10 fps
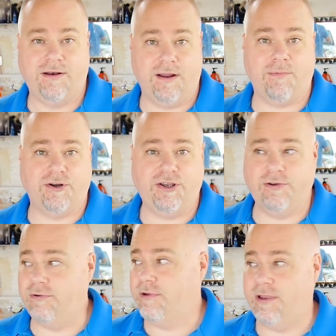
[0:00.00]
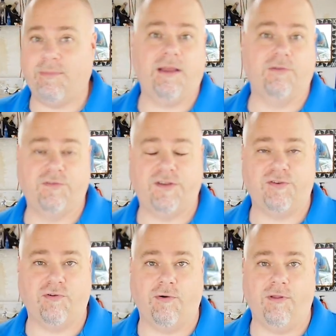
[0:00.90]
Number two, you might lose
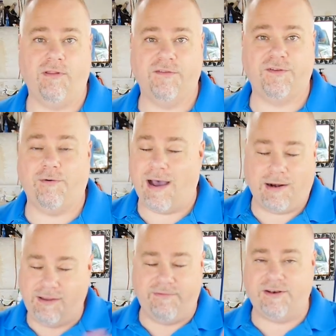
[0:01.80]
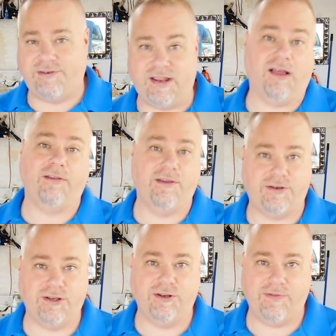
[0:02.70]
control. So I don't even tell you
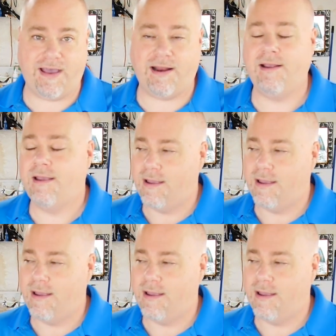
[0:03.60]
to do that.